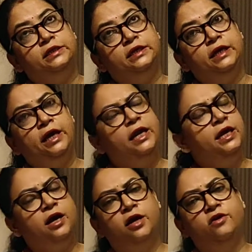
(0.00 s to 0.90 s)
See,
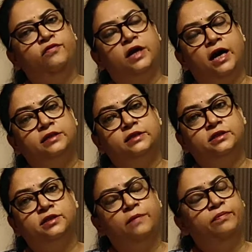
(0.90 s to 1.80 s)
all of us, we
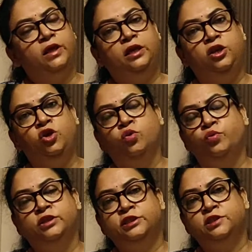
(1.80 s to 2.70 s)
start
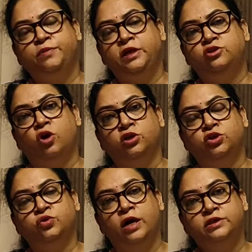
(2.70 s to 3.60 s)
any kind of
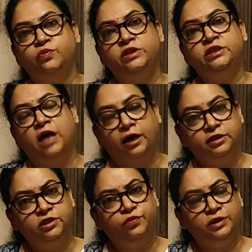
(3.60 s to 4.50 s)
task, something new
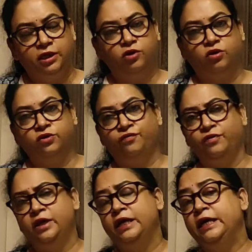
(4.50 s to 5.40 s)
which is being
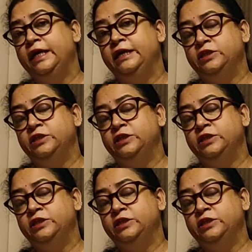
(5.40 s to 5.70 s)
taught to us,